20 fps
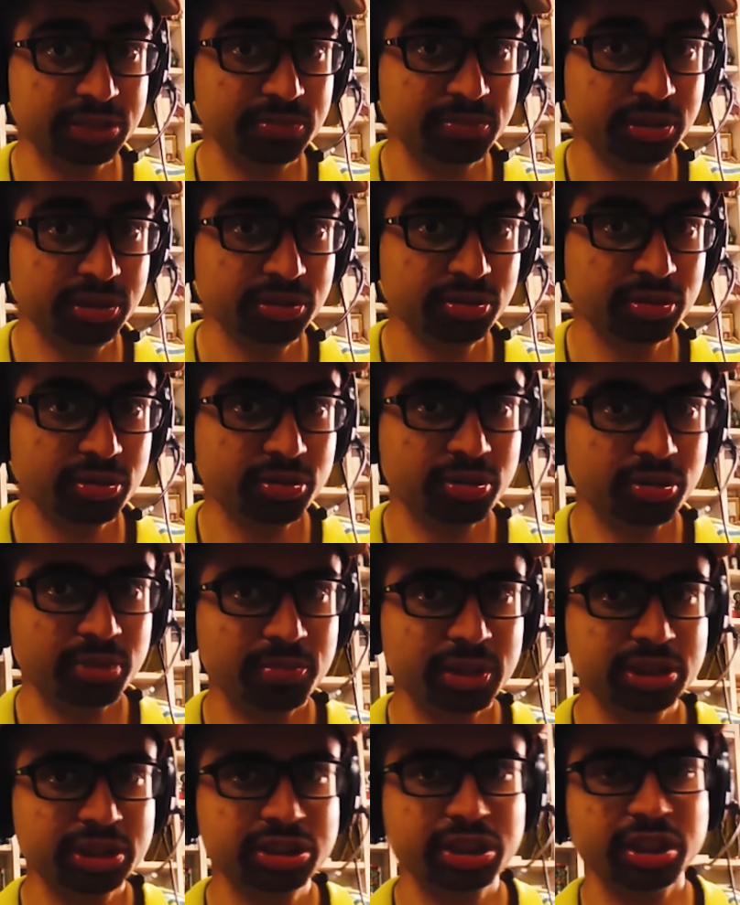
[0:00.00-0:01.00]
Blue logo,
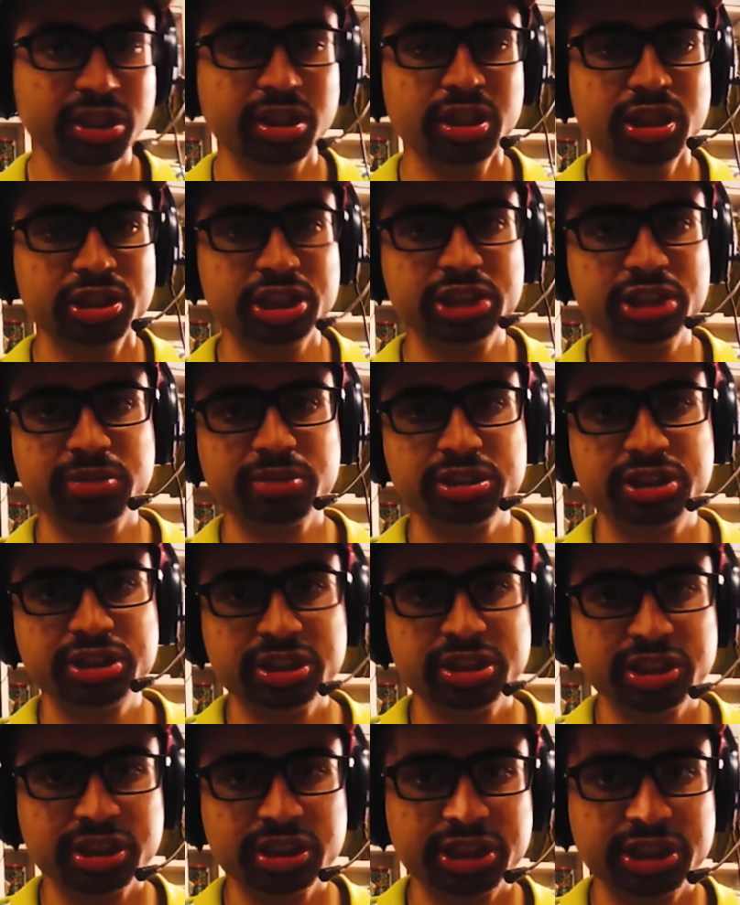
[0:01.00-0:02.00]
but this was
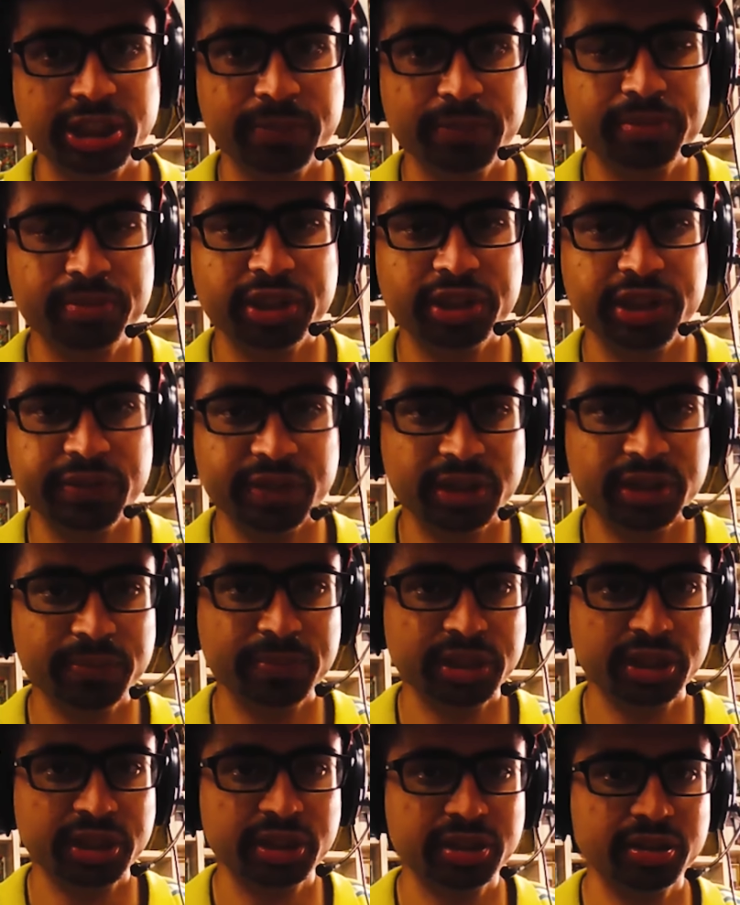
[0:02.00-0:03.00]
just a temporary one
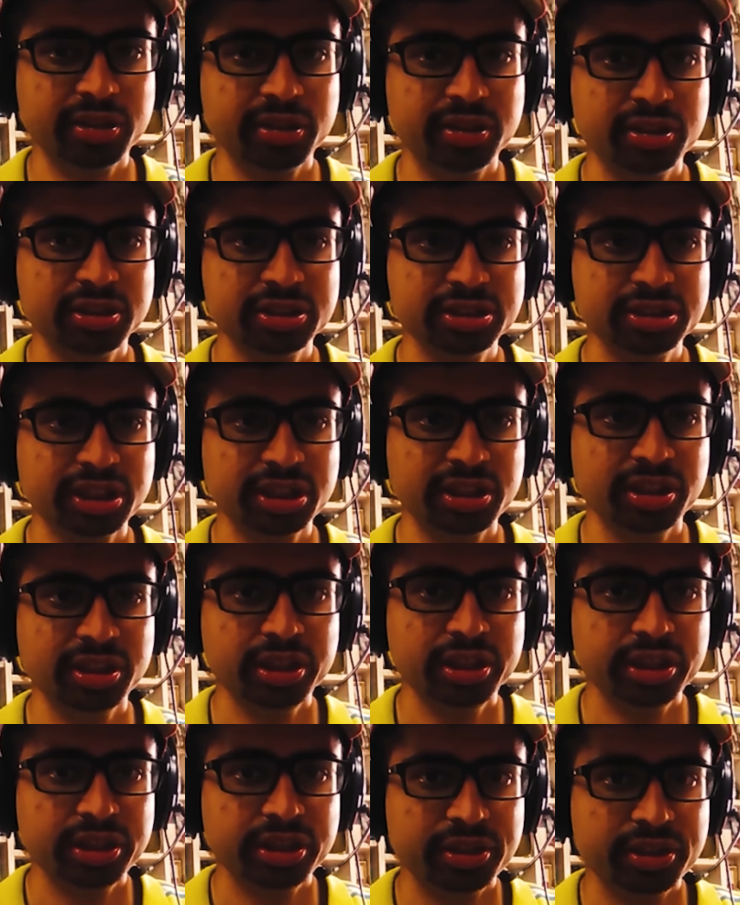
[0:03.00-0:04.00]
because
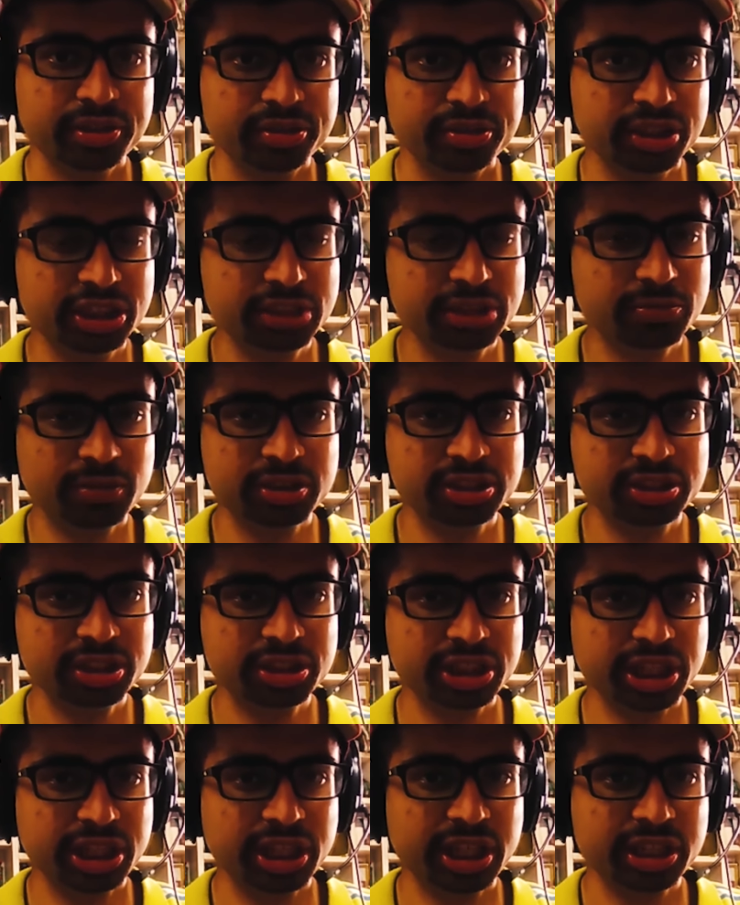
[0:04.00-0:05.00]
this
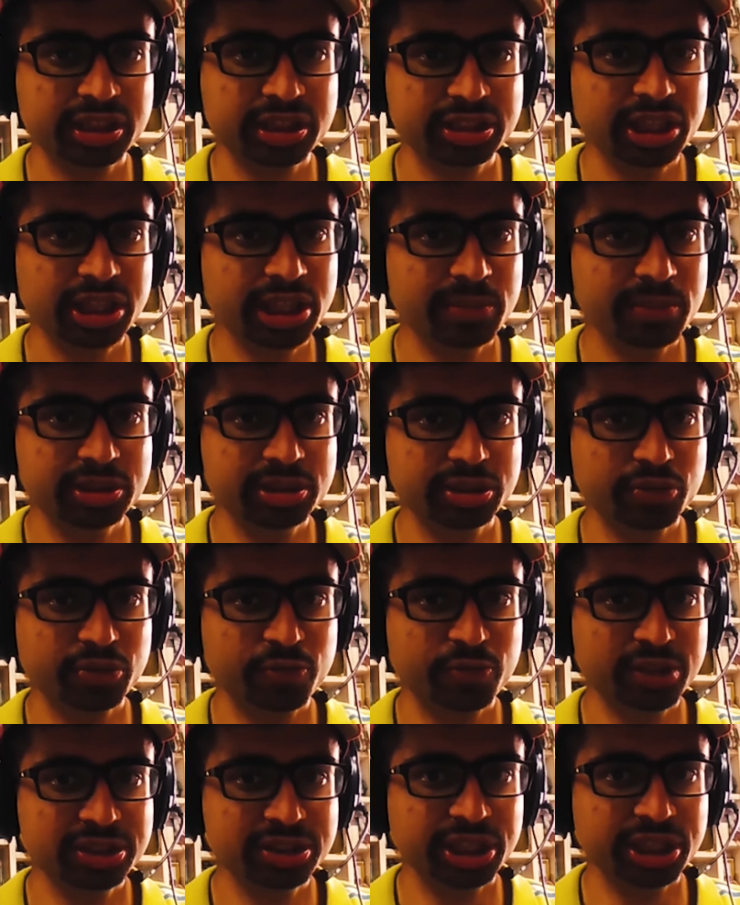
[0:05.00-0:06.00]
wasn't actually able to
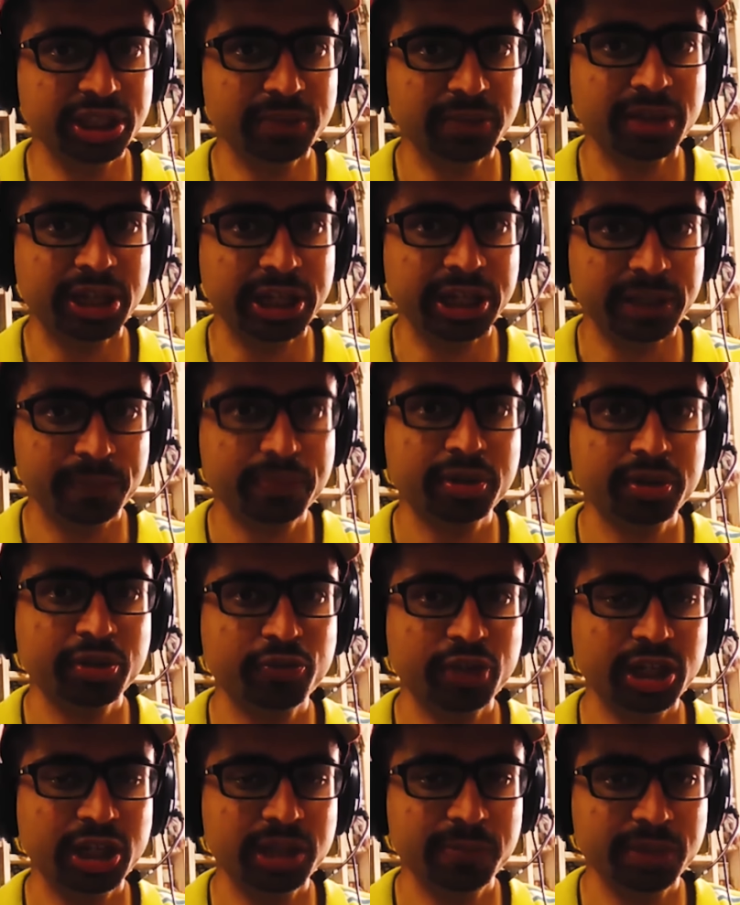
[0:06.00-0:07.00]
fit in my
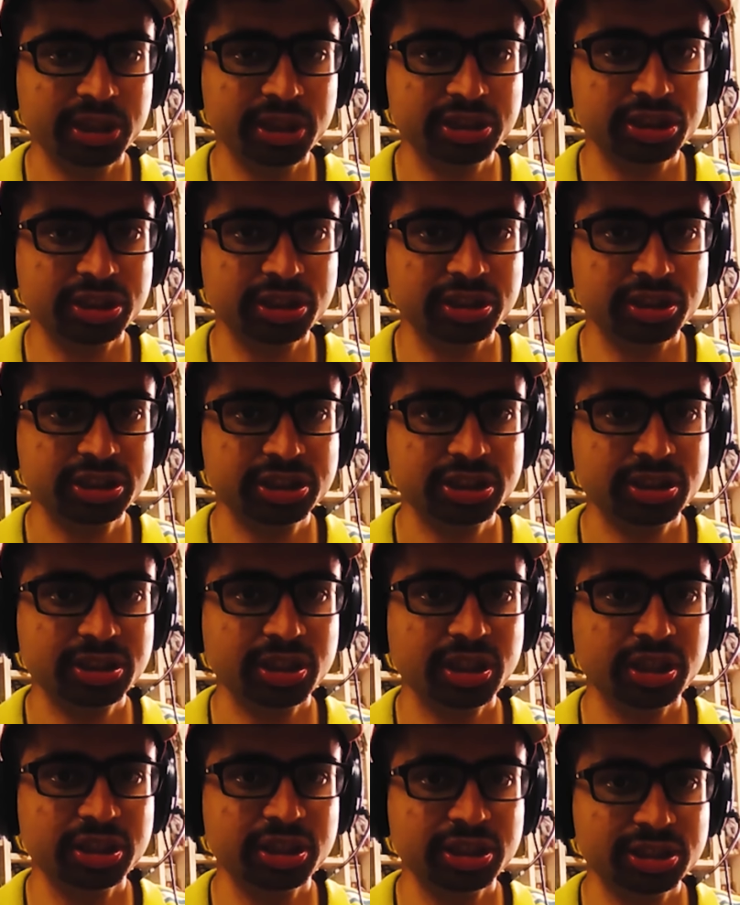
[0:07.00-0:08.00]
profile pictures
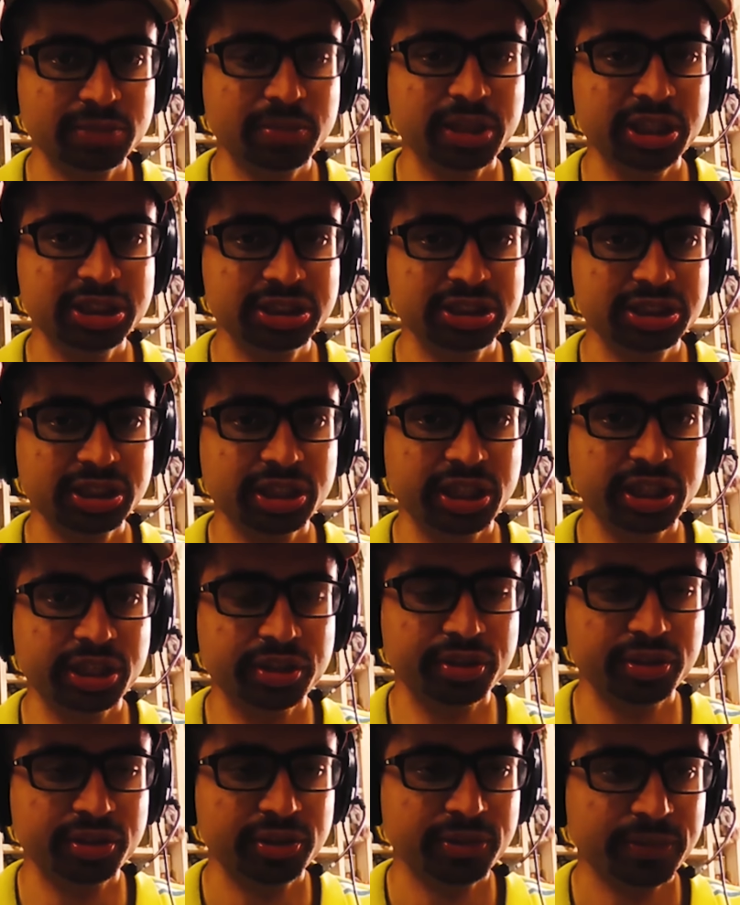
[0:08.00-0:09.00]
space there,
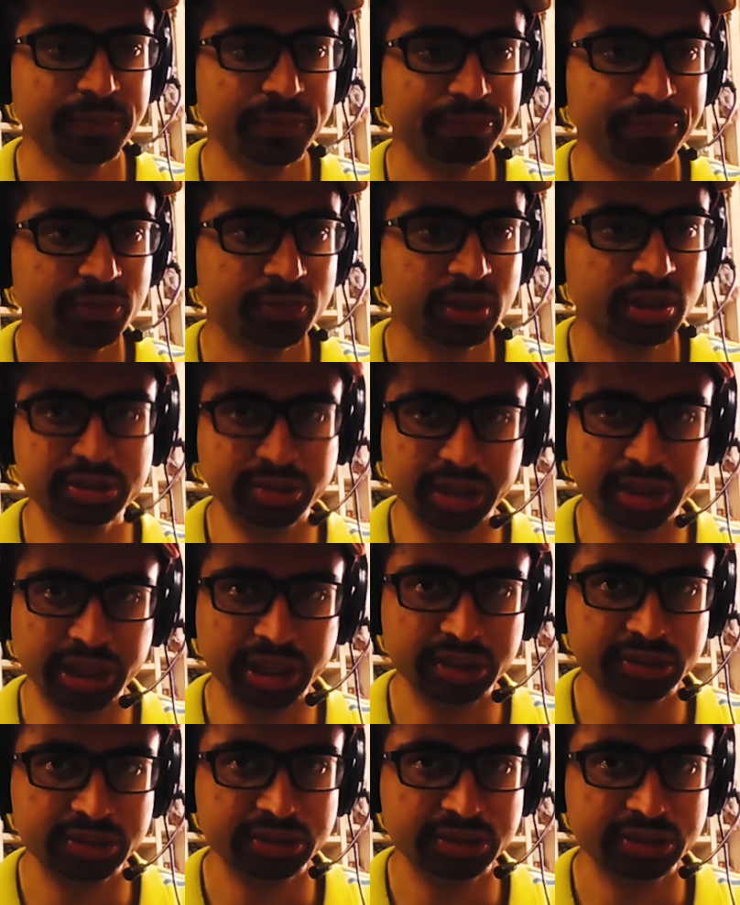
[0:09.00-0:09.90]
so I had to